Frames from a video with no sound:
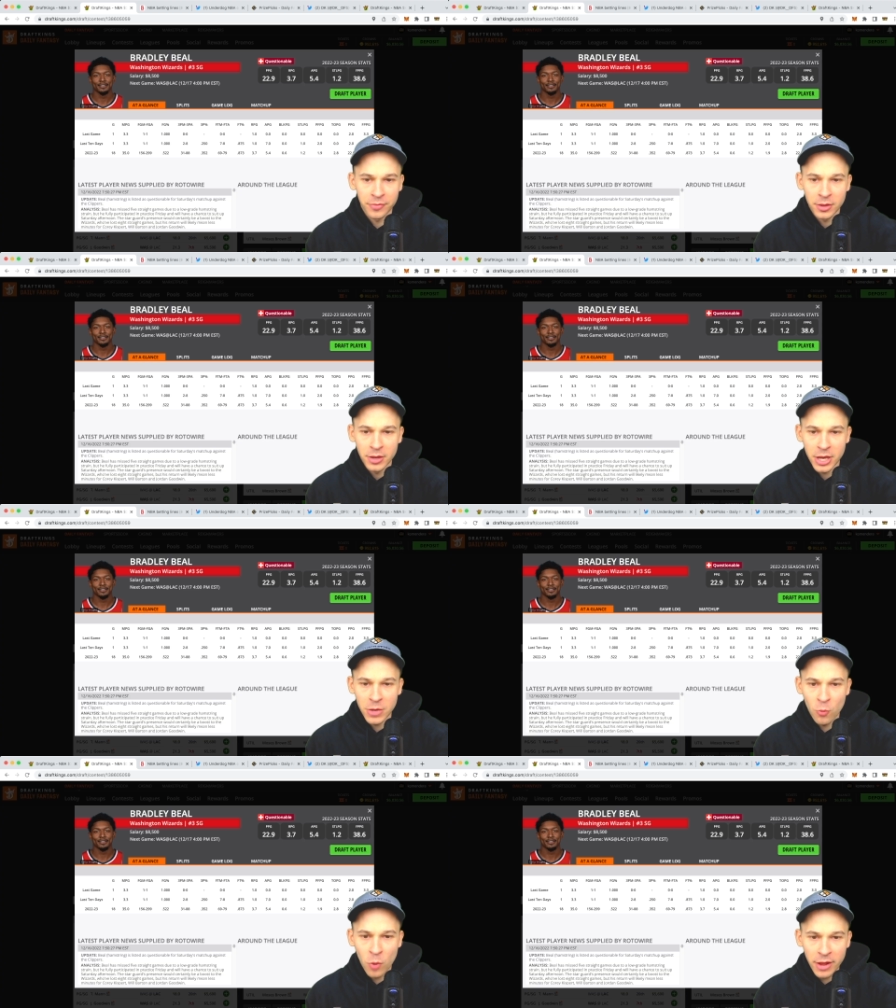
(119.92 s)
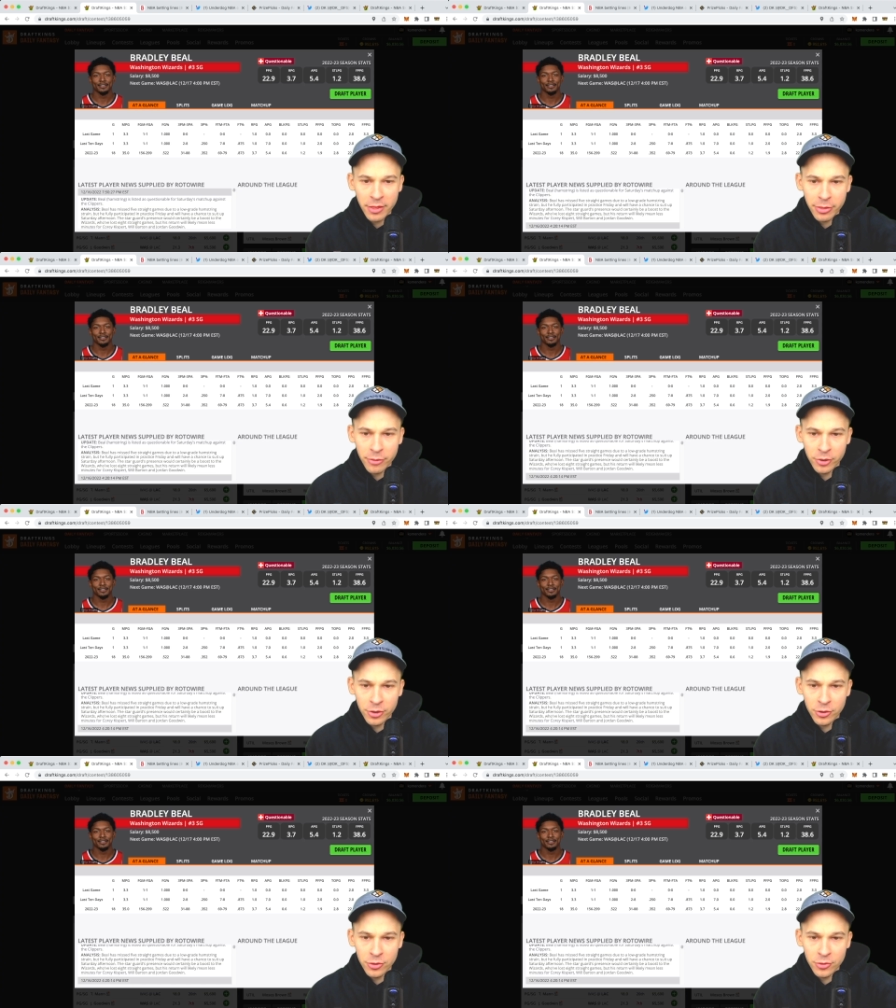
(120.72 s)
he went
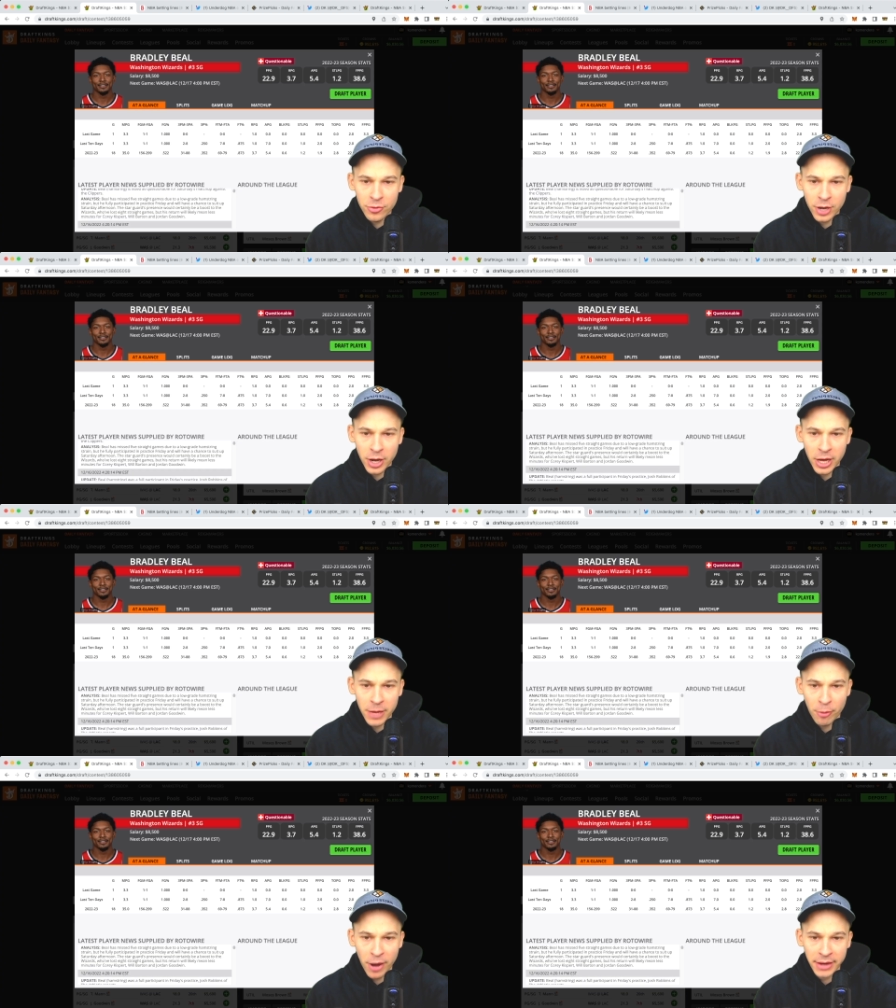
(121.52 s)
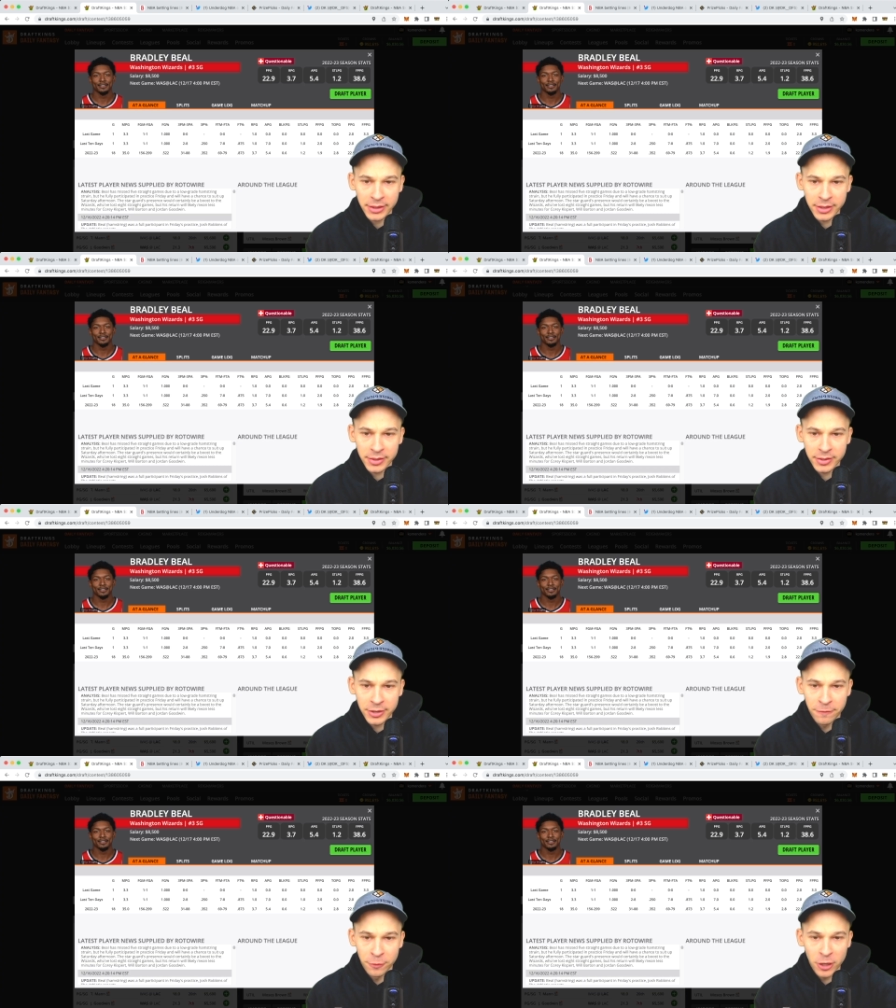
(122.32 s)
through, he
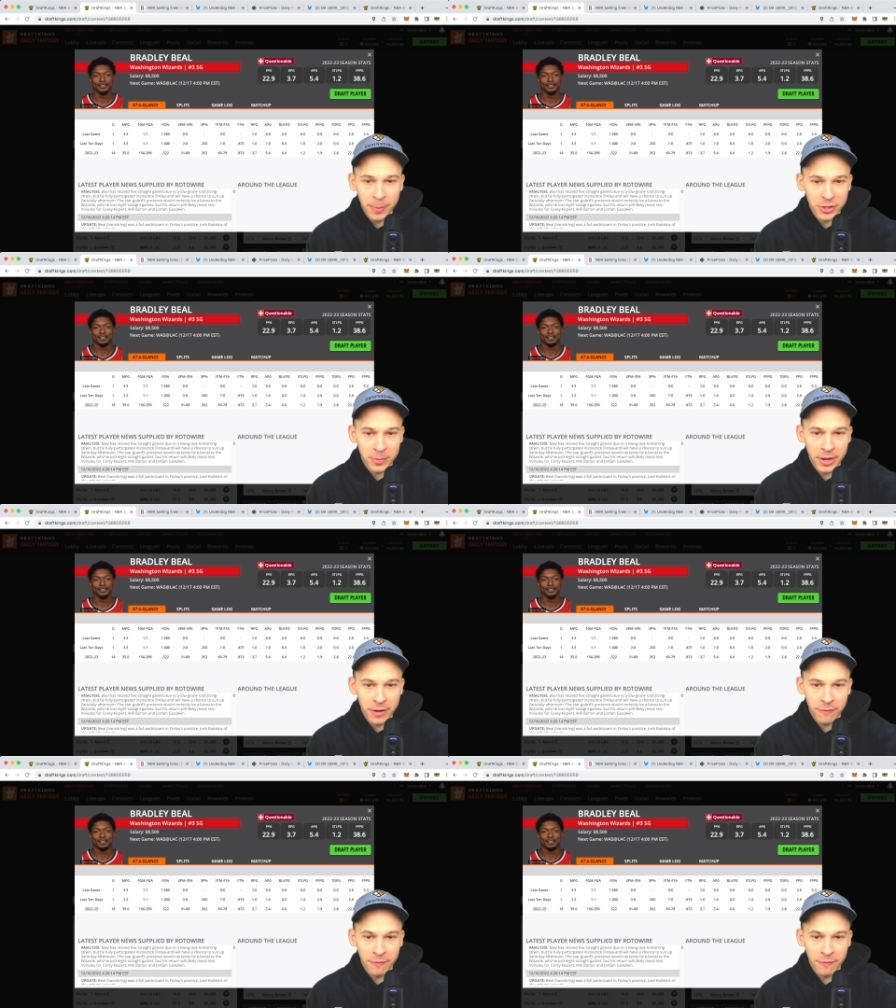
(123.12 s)
fully participated in